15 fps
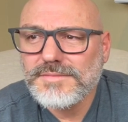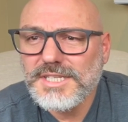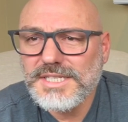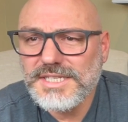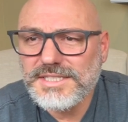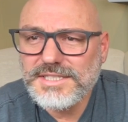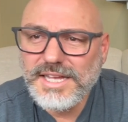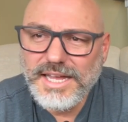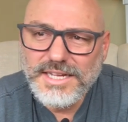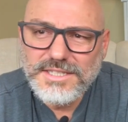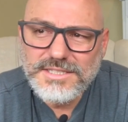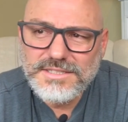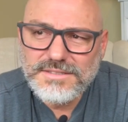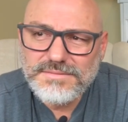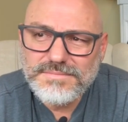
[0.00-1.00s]
in this
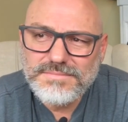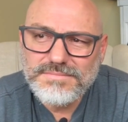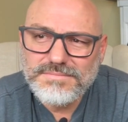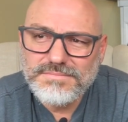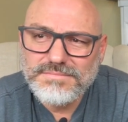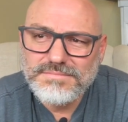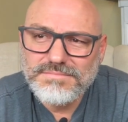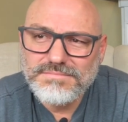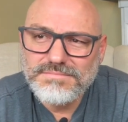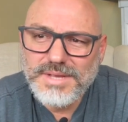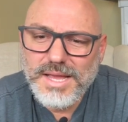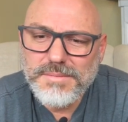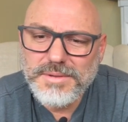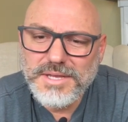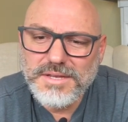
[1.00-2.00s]
case,
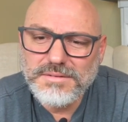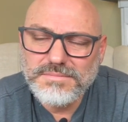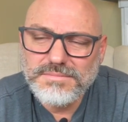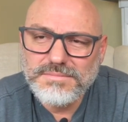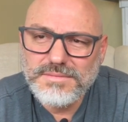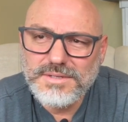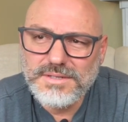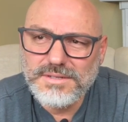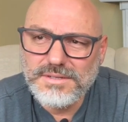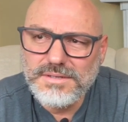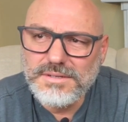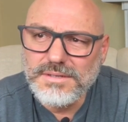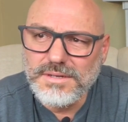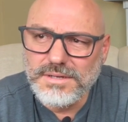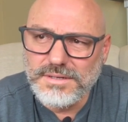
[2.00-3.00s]
maybe,
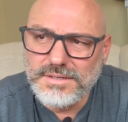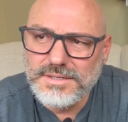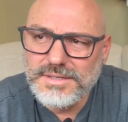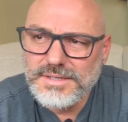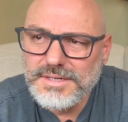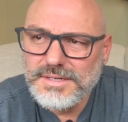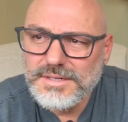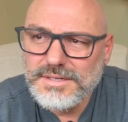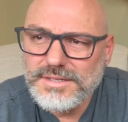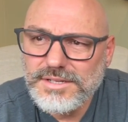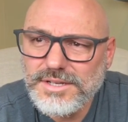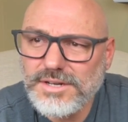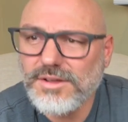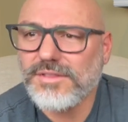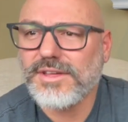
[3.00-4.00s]

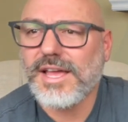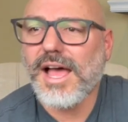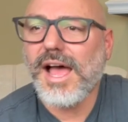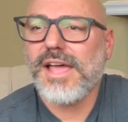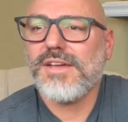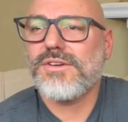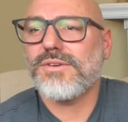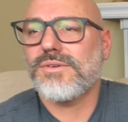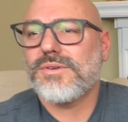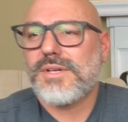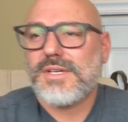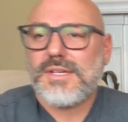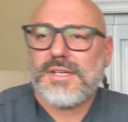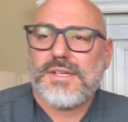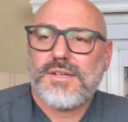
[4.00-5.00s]
you know, the guy who,
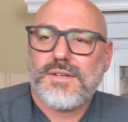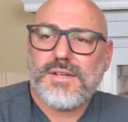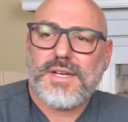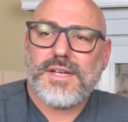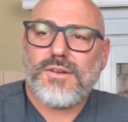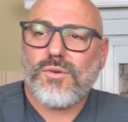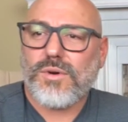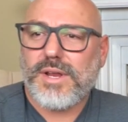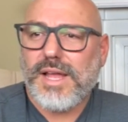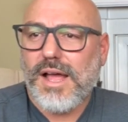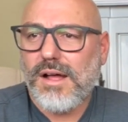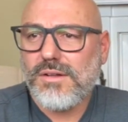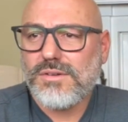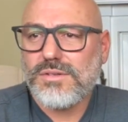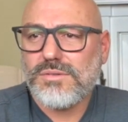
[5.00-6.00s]
or
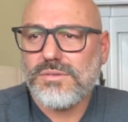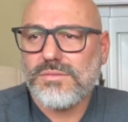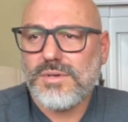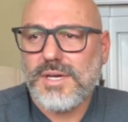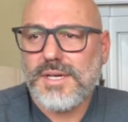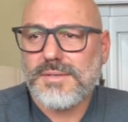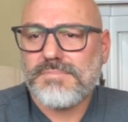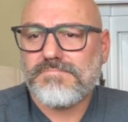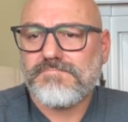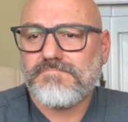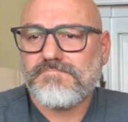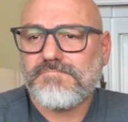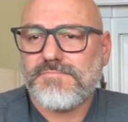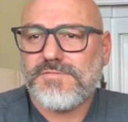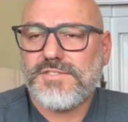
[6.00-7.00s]
gal who
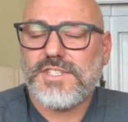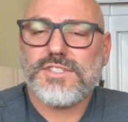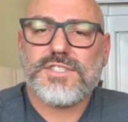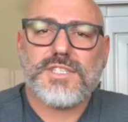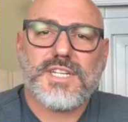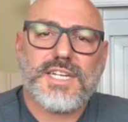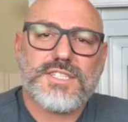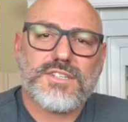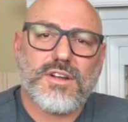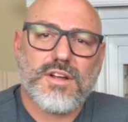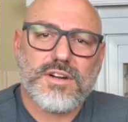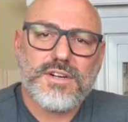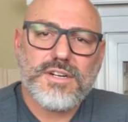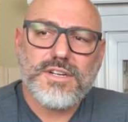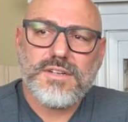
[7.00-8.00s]
feels less
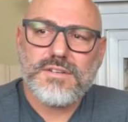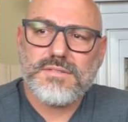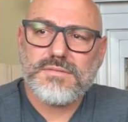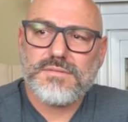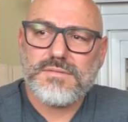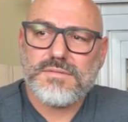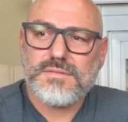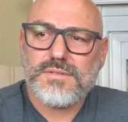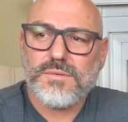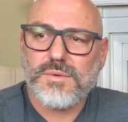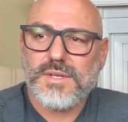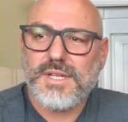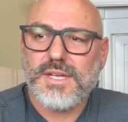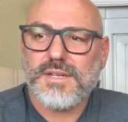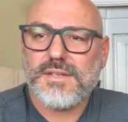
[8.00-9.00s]
honored, the
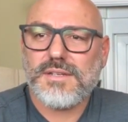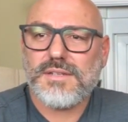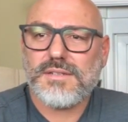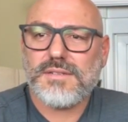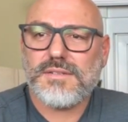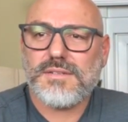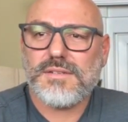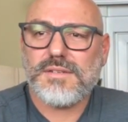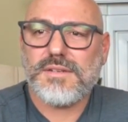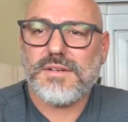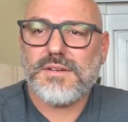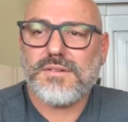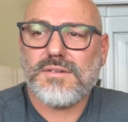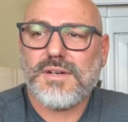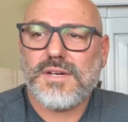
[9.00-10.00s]
one that, you
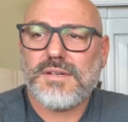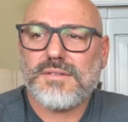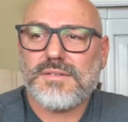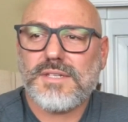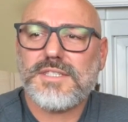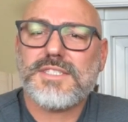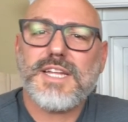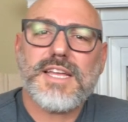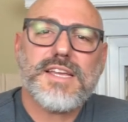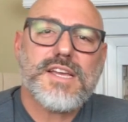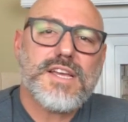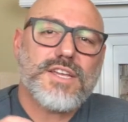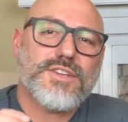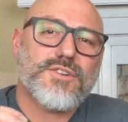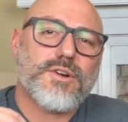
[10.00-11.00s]
know, let's say
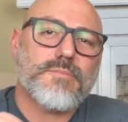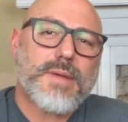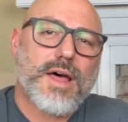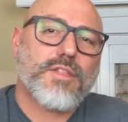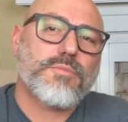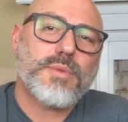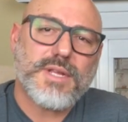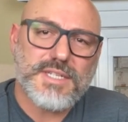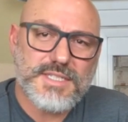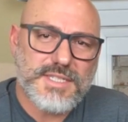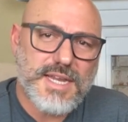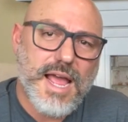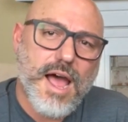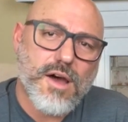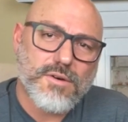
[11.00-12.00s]
you're a
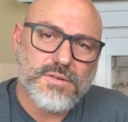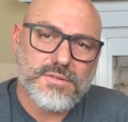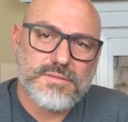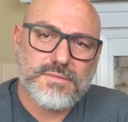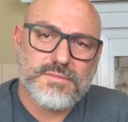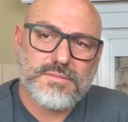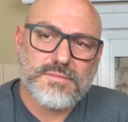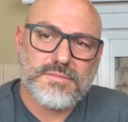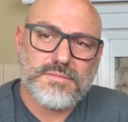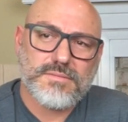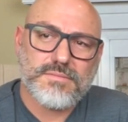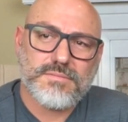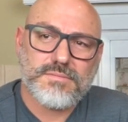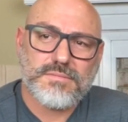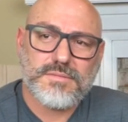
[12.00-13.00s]
mouthpiece now.
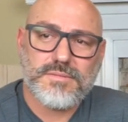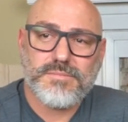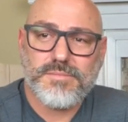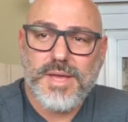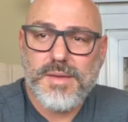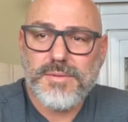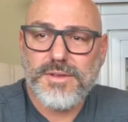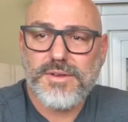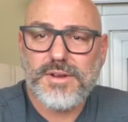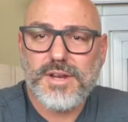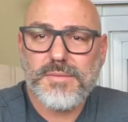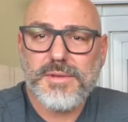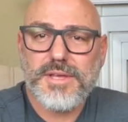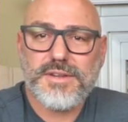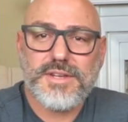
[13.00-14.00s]
Maybe you're
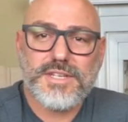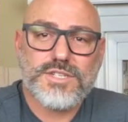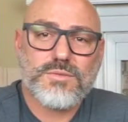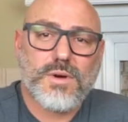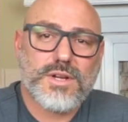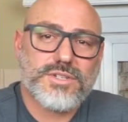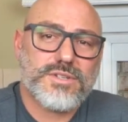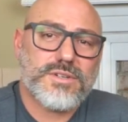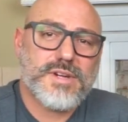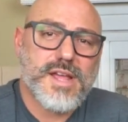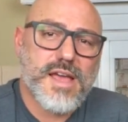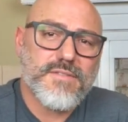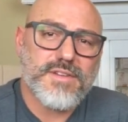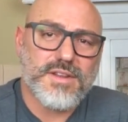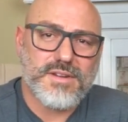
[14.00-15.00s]
going to be a dishwasher in
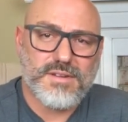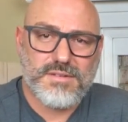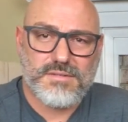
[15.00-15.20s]
heaven.